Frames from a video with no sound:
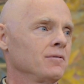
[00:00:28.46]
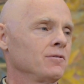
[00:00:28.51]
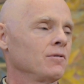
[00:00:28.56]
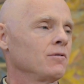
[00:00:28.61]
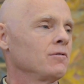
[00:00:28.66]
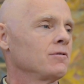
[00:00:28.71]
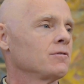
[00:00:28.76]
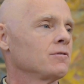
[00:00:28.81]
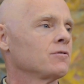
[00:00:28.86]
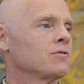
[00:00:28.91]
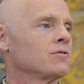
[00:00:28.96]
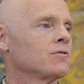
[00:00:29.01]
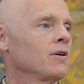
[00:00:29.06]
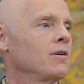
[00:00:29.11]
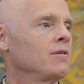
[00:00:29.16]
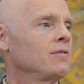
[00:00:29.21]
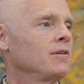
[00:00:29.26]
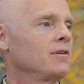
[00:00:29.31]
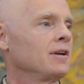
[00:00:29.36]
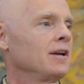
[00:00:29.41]
So
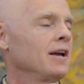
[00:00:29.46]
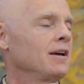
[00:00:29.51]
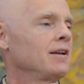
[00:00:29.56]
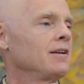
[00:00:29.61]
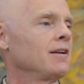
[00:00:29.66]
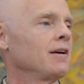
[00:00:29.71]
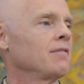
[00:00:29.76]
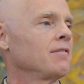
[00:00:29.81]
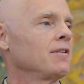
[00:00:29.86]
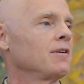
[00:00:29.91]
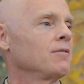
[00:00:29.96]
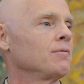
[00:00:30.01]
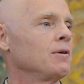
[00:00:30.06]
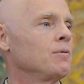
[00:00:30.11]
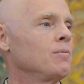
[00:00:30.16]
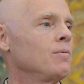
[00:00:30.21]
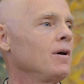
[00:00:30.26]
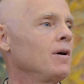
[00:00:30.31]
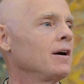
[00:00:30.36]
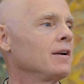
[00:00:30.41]
certainly getting everything
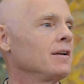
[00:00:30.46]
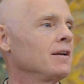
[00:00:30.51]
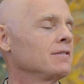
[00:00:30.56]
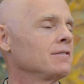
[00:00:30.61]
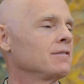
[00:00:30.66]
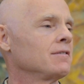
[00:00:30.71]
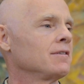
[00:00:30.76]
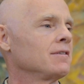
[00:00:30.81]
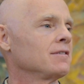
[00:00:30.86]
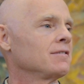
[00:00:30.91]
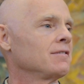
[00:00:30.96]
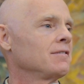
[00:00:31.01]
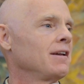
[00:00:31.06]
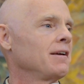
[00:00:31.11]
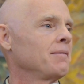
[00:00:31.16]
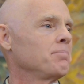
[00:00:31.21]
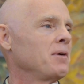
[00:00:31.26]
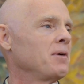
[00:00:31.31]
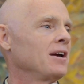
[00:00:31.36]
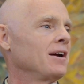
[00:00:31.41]
we want
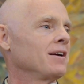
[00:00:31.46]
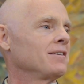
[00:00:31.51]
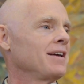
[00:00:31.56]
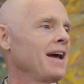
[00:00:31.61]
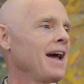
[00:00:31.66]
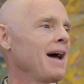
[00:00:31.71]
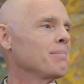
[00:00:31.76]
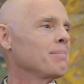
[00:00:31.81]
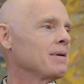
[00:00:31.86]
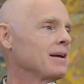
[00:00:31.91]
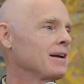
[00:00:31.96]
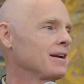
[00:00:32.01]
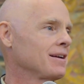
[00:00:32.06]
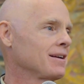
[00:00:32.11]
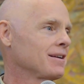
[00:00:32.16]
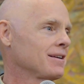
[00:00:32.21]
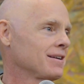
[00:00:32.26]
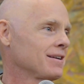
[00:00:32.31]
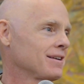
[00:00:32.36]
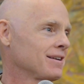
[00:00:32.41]
doesn't make us
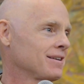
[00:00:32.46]
happy.